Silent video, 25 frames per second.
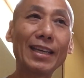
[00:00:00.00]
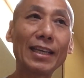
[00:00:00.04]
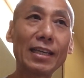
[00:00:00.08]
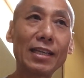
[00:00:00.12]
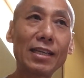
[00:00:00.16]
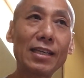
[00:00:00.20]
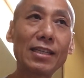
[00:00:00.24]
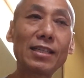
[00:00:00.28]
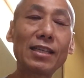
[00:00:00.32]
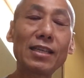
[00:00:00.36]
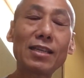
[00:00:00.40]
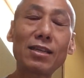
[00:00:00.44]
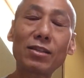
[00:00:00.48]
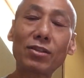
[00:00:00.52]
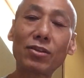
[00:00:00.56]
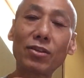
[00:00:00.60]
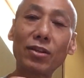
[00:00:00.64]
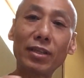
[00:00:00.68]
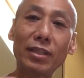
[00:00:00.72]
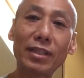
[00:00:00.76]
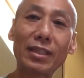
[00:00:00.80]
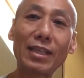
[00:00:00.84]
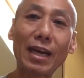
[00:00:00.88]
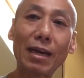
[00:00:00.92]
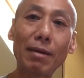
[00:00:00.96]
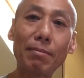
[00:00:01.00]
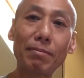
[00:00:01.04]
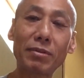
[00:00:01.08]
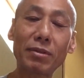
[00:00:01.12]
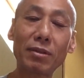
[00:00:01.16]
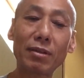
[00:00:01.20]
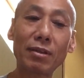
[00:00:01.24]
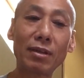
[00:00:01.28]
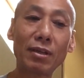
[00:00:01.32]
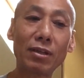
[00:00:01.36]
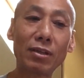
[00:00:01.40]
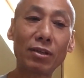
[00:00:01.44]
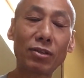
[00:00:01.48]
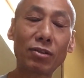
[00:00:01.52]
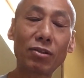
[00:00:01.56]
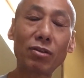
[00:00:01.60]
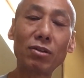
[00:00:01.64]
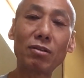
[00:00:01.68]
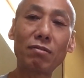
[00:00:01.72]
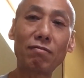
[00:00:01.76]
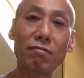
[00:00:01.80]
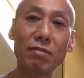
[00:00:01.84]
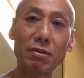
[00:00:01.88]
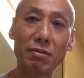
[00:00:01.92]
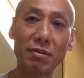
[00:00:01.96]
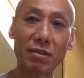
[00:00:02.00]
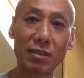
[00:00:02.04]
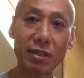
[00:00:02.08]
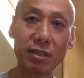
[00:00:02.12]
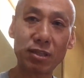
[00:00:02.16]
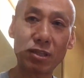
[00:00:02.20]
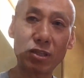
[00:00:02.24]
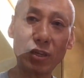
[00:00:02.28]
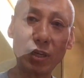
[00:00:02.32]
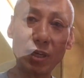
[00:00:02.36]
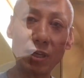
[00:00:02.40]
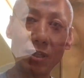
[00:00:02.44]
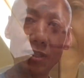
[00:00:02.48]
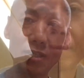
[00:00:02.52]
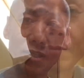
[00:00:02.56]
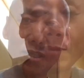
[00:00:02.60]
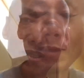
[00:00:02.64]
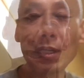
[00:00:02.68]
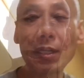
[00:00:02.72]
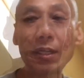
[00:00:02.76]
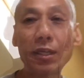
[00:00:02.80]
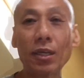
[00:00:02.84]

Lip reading: easier to adapt to a real situation.